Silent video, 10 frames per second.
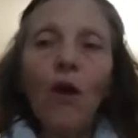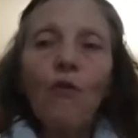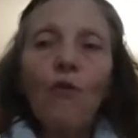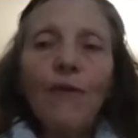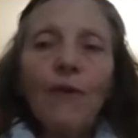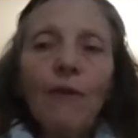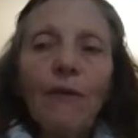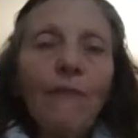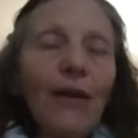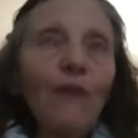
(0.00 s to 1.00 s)

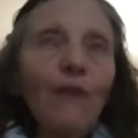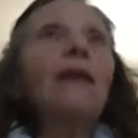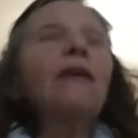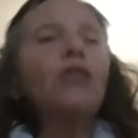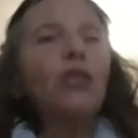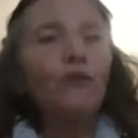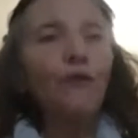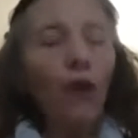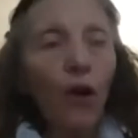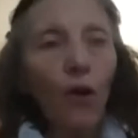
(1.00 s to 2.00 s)
rhythm, that if energy is
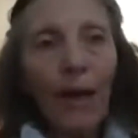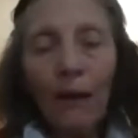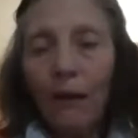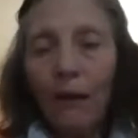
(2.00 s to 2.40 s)
flowing